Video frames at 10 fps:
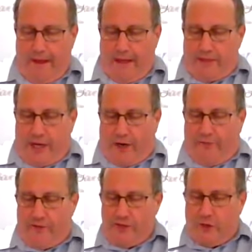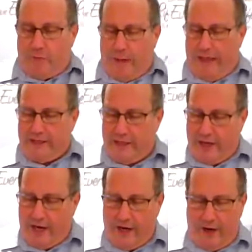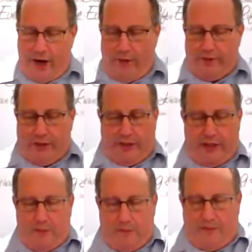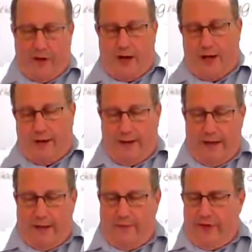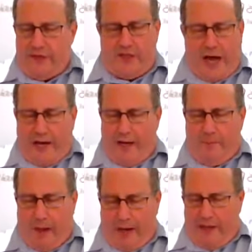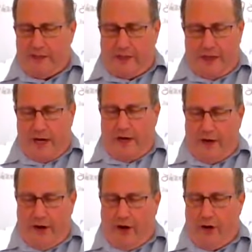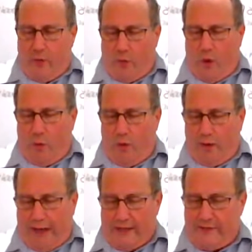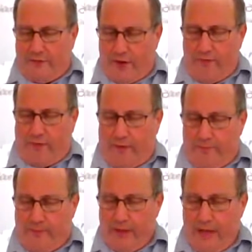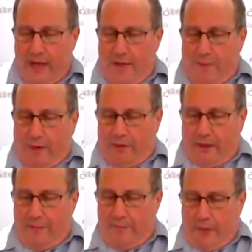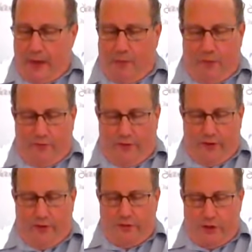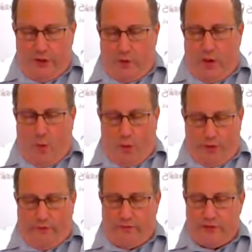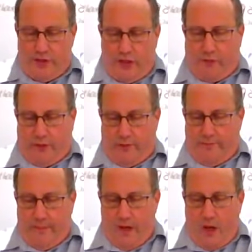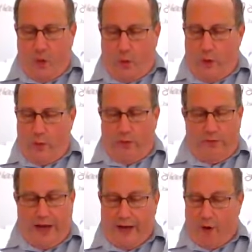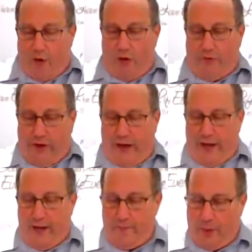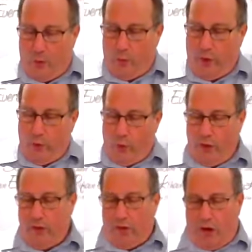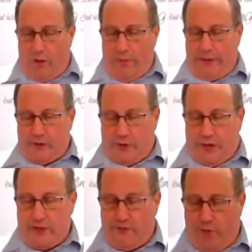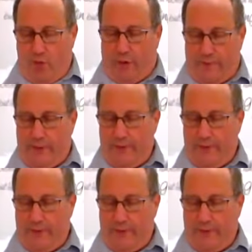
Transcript: Is that our physical bodies cannot inherit the kingdom of God. These dying bodies cannot inherit what will last forever. But let me reveal to you a wonderful secret we will not all die, but we will all be transformed.